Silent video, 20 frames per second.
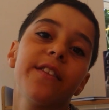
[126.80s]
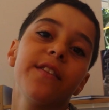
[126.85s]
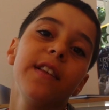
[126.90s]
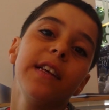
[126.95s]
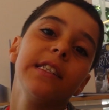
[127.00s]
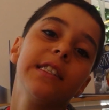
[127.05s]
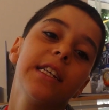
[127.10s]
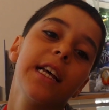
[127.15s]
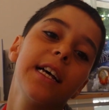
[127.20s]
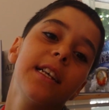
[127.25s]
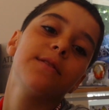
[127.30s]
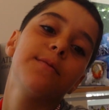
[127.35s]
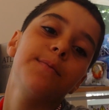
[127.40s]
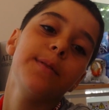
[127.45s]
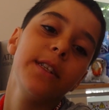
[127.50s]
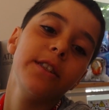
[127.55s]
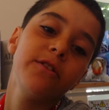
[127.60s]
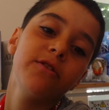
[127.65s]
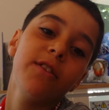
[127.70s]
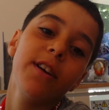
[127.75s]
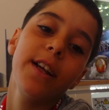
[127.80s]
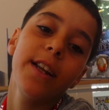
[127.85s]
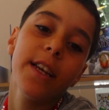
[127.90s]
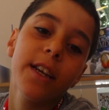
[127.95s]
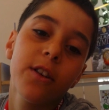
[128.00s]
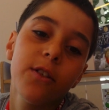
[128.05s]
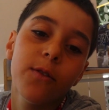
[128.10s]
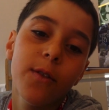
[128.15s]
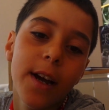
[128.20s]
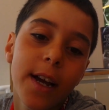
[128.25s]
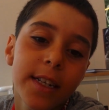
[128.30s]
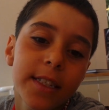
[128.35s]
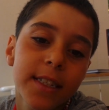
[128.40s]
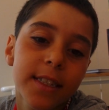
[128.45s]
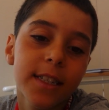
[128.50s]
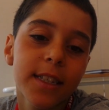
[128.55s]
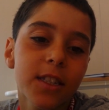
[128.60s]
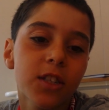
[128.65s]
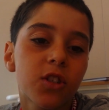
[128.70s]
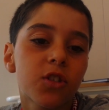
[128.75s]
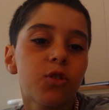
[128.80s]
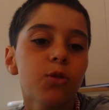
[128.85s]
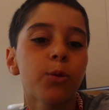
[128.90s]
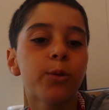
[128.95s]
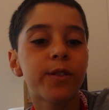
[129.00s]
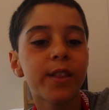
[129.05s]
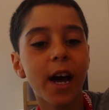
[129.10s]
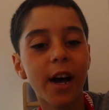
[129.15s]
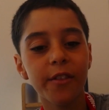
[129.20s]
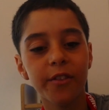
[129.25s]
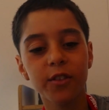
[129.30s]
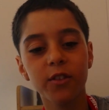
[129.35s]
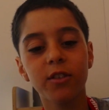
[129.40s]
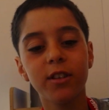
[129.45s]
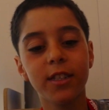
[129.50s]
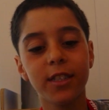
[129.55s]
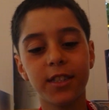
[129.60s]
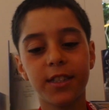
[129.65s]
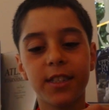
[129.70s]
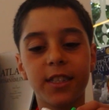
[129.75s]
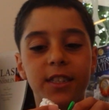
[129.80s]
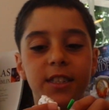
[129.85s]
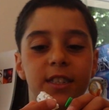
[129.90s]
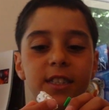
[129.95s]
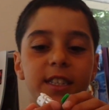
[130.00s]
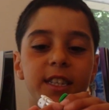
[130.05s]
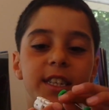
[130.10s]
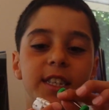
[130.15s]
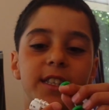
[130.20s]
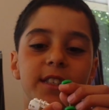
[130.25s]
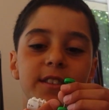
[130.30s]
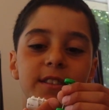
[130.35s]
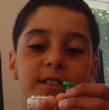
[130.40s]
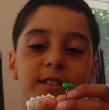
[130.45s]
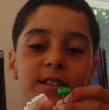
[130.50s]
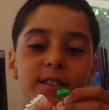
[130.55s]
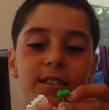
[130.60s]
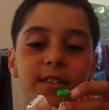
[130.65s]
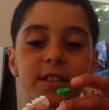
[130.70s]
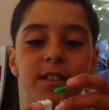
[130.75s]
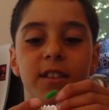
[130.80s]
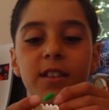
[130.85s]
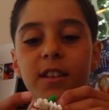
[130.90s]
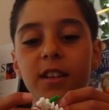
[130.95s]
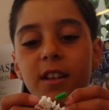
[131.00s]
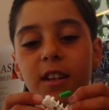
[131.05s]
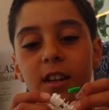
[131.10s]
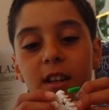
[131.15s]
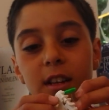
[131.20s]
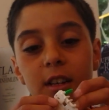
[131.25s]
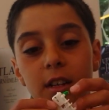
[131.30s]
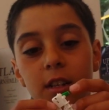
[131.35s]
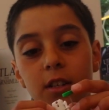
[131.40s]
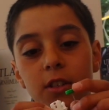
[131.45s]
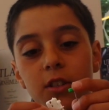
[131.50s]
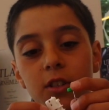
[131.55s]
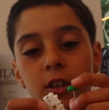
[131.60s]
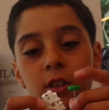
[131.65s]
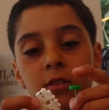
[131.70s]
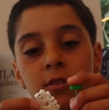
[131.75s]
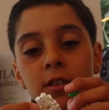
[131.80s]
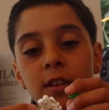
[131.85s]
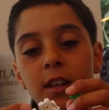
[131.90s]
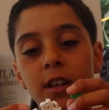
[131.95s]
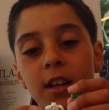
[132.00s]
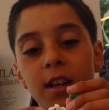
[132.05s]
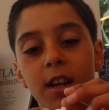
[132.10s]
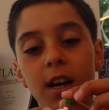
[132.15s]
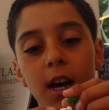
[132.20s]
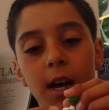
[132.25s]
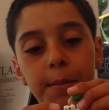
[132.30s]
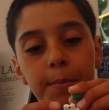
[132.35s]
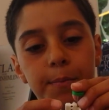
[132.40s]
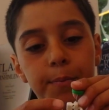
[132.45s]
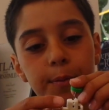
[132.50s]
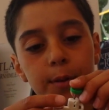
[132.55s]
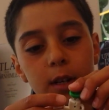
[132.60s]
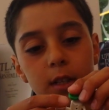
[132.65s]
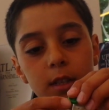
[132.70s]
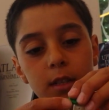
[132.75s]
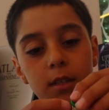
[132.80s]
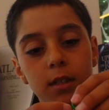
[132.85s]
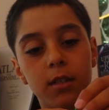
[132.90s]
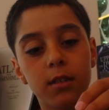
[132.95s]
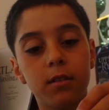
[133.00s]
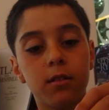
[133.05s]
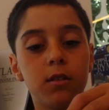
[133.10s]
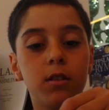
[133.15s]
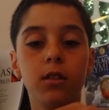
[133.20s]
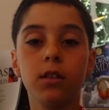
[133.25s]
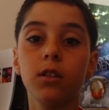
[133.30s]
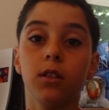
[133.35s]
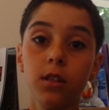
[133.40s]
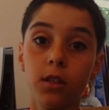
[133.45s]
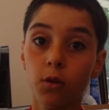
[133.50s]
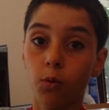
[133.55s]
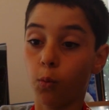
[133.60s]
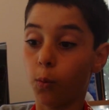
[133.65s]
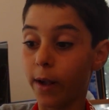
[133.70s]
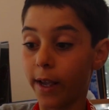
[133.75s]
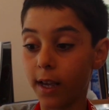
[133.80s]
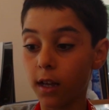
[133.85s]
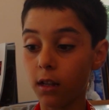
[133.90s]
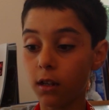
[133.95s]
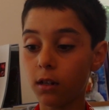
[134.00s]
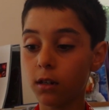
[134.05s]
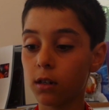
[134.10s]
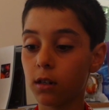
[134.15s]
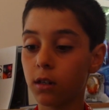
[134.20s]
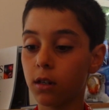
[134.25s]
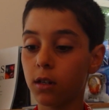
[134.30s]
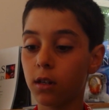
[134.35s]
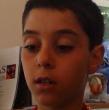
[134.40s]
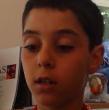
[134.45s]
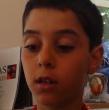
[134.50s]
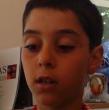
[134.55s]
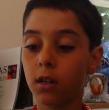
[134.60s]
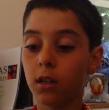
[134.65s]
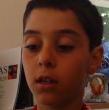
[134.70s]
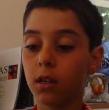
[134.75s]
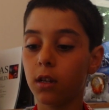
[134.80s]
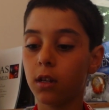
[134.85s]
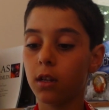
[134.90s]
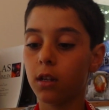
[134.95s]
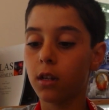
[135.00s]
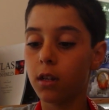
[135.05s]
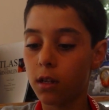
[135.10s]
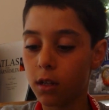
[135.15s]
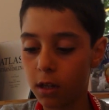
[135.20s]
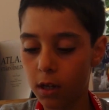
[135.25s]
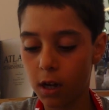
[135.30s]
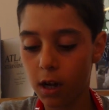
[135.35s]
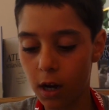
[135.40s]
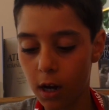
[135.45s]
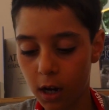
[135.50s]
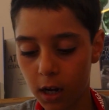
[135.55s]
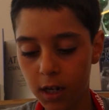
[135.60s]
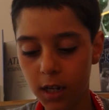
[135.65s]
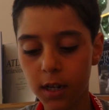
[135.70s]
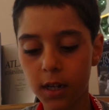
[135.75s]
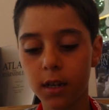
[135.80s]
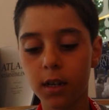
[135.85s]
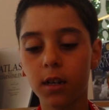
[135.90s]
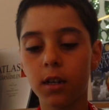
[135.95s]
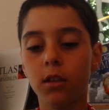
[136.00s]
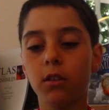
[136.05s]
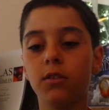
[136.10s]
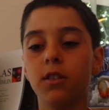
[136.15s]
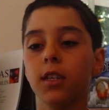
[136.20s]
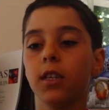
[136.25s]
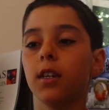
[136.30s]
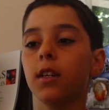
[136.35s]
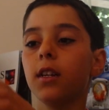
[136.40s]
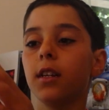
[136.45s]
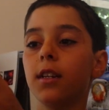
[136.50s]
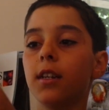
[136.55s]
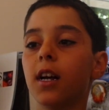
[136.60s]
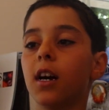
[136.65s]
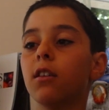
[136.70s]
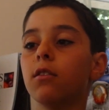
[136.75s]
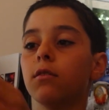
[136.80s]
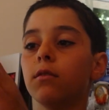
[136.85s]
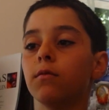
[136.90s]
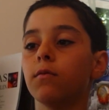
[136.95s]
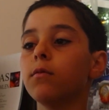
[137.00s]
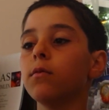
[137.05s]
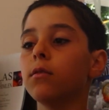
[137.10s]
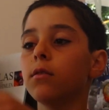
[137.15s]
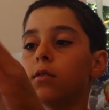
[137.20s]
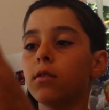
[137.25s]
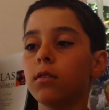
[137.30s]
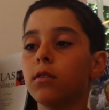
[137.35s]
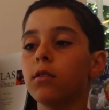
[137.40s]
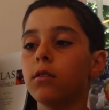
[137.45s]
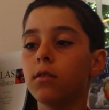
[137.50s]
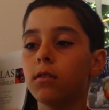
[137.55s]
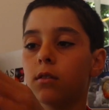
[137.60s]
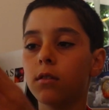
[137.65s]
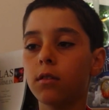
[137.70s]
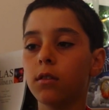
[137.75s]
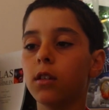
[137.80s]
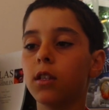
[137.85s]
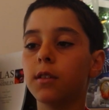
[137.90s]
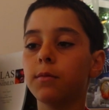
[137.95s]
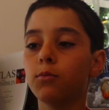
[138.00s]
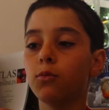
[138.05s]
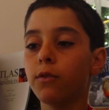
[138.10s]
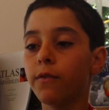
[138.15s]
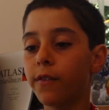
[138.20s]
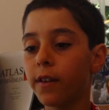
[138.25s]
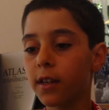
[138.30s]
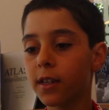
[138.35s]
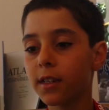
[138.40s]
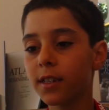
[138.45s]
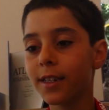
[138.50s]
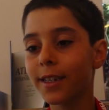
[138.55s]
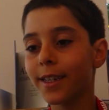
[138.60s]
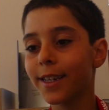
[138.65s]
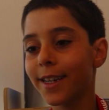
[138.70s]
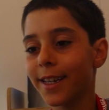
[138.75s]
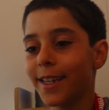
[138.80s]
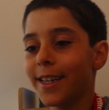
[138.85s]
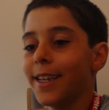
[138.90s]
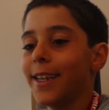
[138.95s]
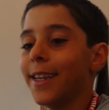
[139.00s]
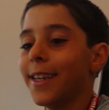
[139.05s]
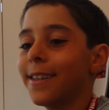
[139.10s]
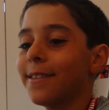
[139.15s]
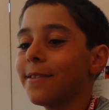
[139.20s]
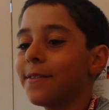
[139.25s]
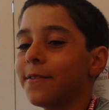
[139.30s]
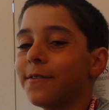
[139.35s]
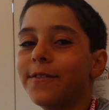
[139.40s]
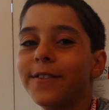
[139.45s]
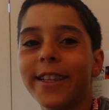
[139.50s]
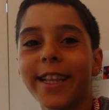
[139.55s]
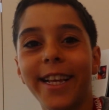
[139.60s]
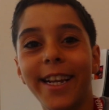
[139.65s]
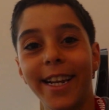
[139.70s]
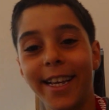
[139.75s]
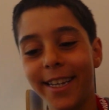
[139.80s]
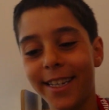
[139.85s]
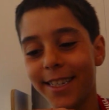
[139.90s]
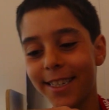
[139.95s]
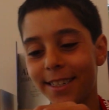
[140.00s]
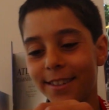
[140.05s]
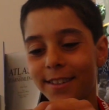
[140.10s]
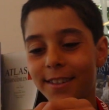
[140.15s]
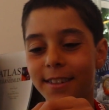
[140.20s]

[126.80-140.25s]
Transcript: This has been running away since 2016. So I put the wheel on, you see, now it's moving freely,